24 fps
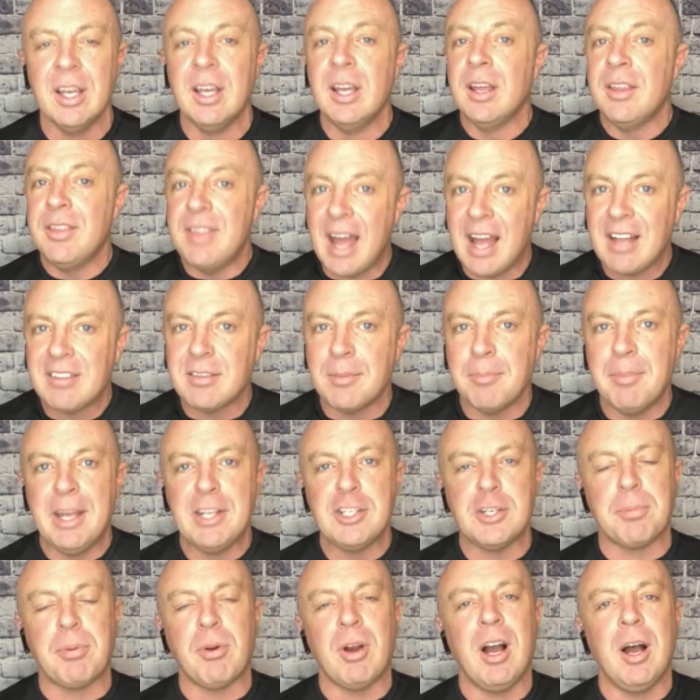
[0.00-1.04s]
That's a major
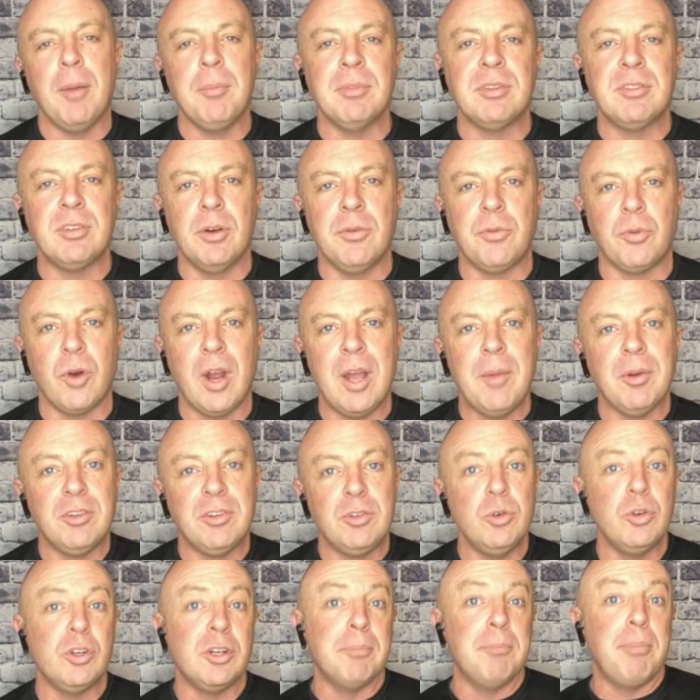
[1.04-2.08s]
problem. So if we're able to
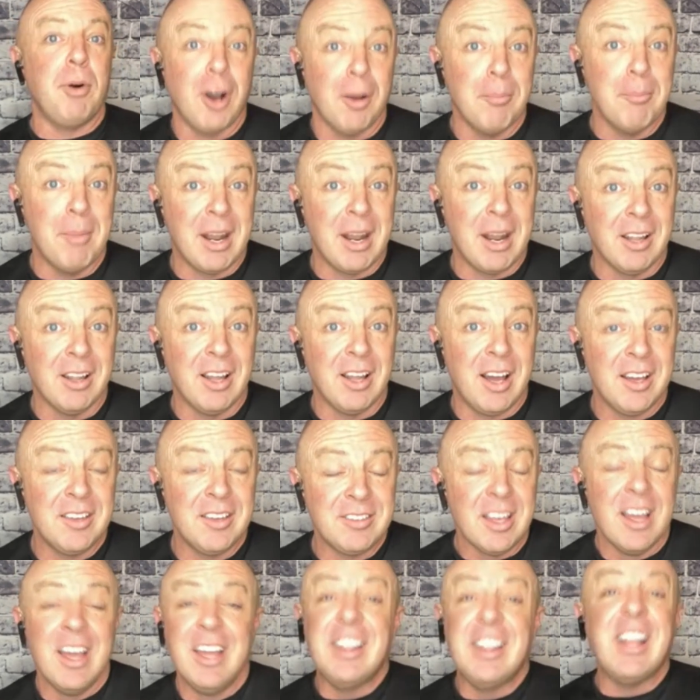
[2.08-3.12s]
compartmentalize,
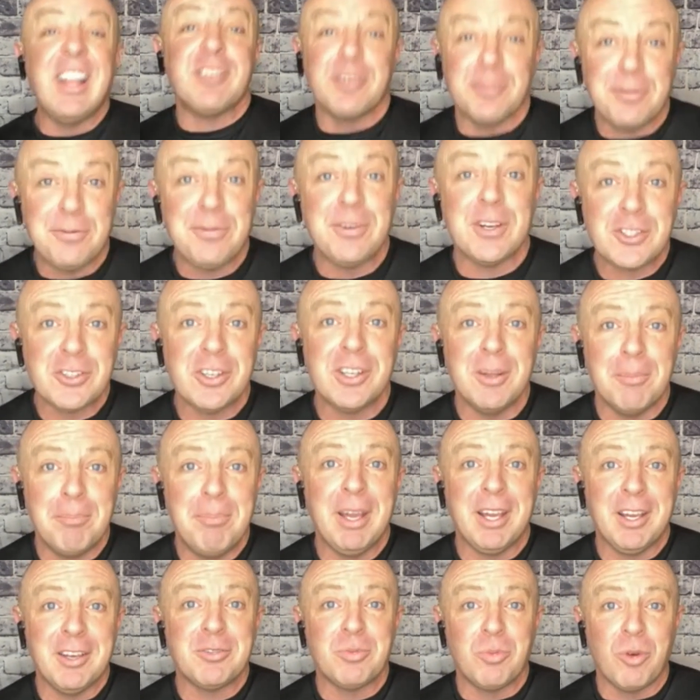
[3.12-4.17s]
that's officially the
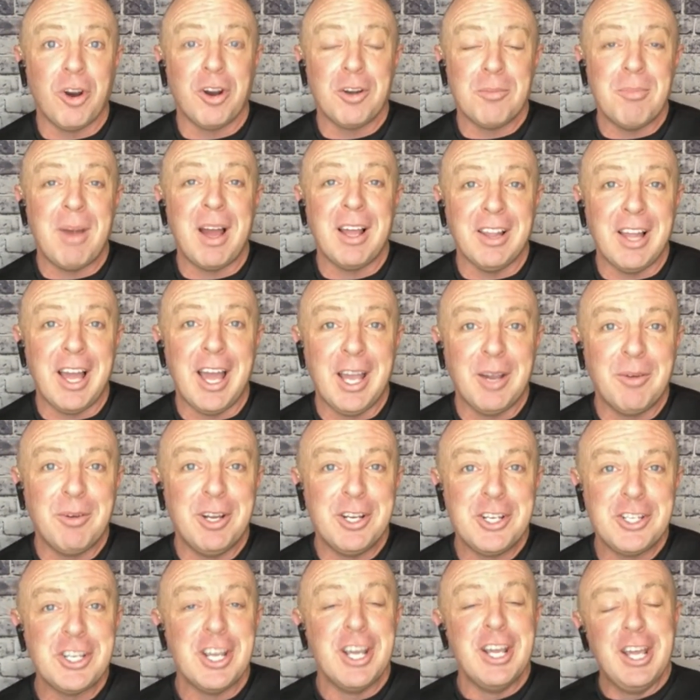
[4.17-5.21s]
biggest word in my
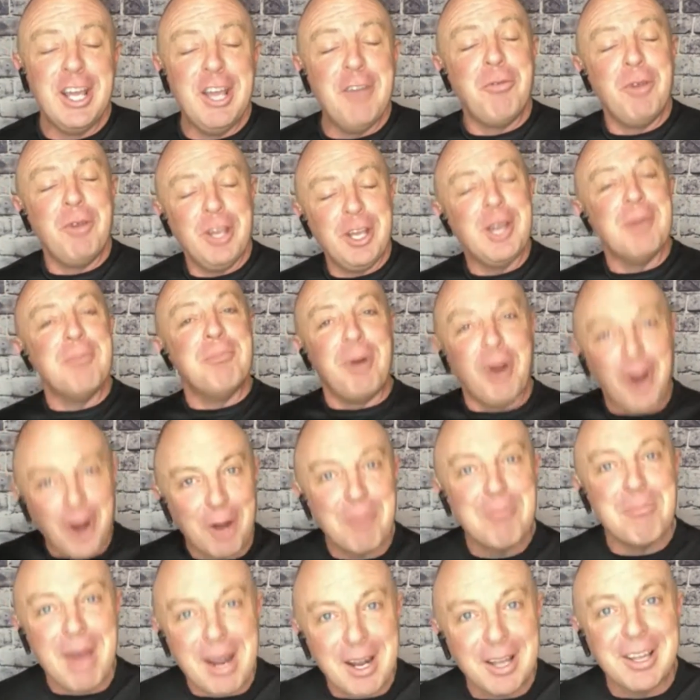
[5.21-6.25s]
language. If we can
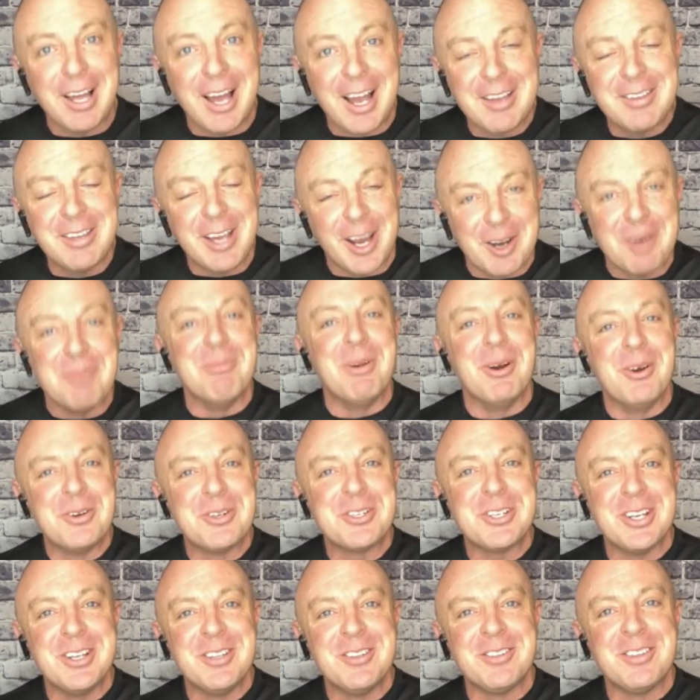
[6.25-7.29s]
compartmentalize our
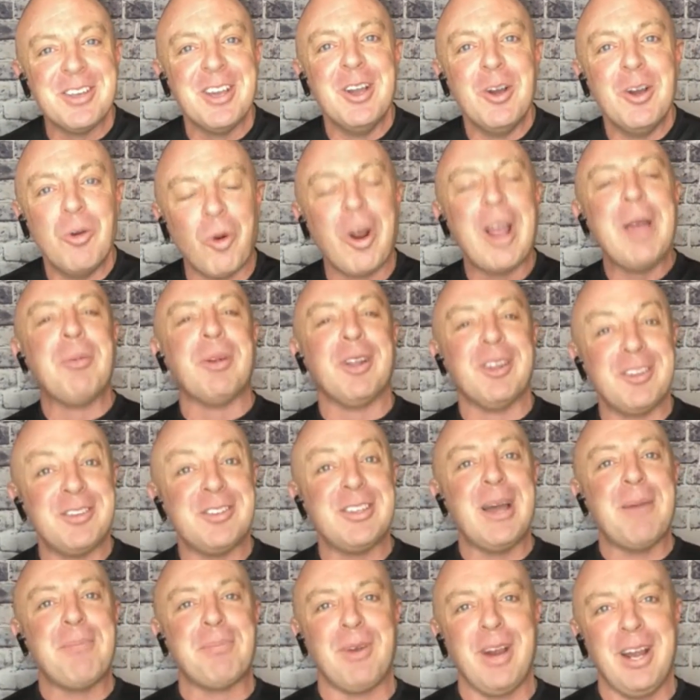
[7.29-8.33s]
emotions, we're able to
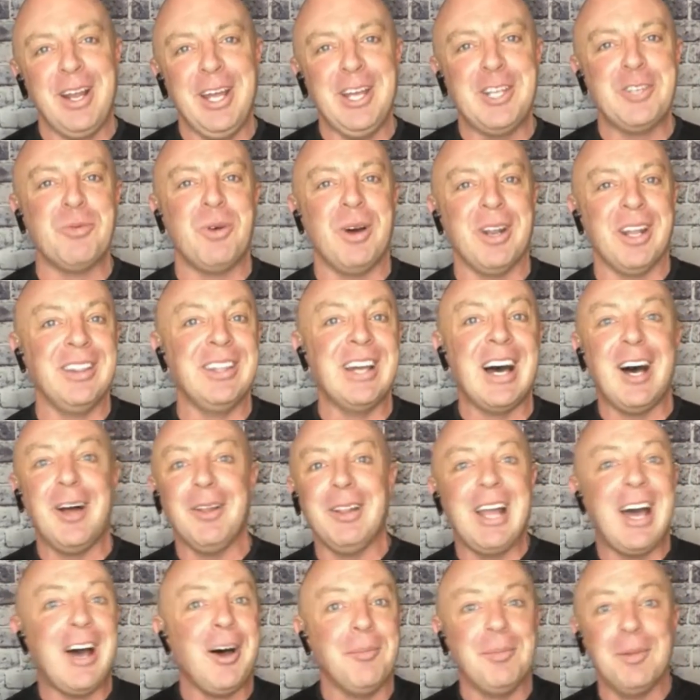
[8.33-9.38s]
separate each one and not
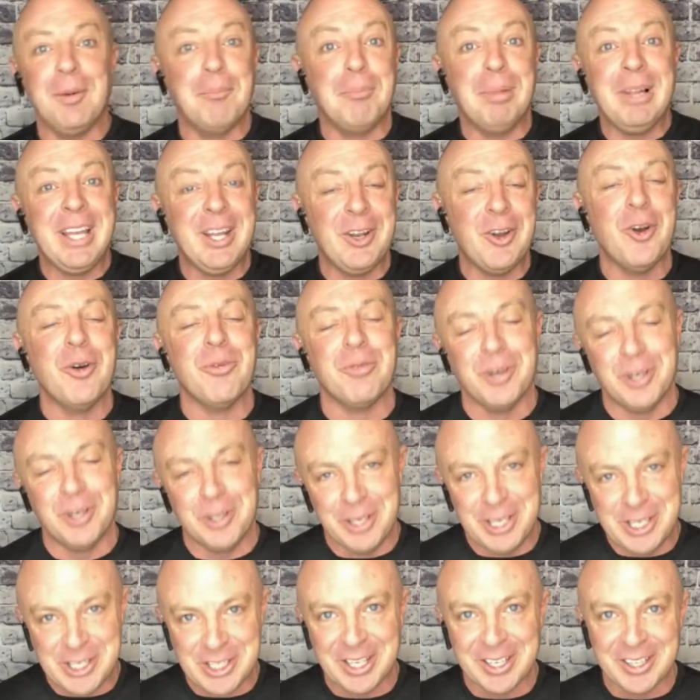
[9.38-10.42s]
allow them to bleed over into
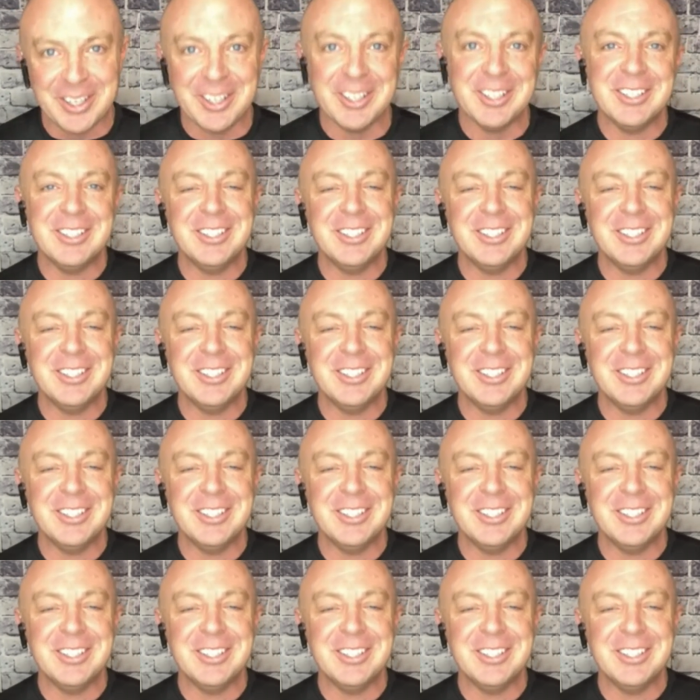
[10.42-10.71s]
each other.